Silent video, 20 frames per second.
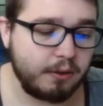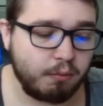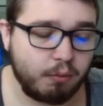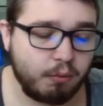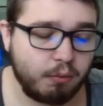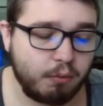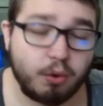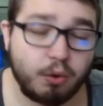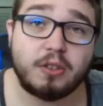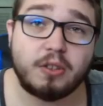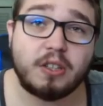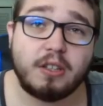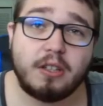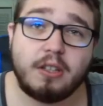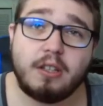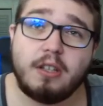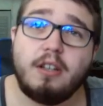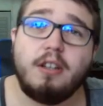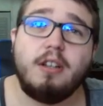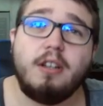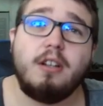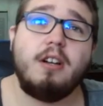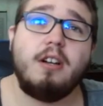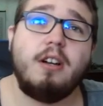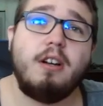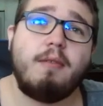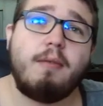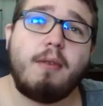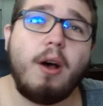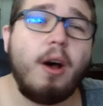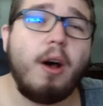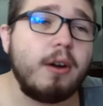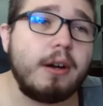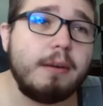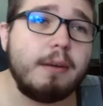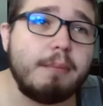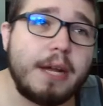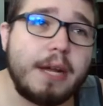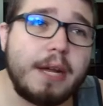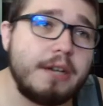world of
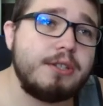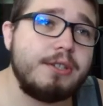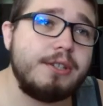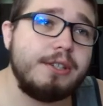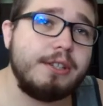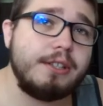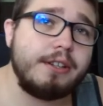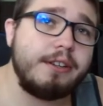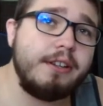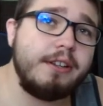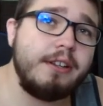automation.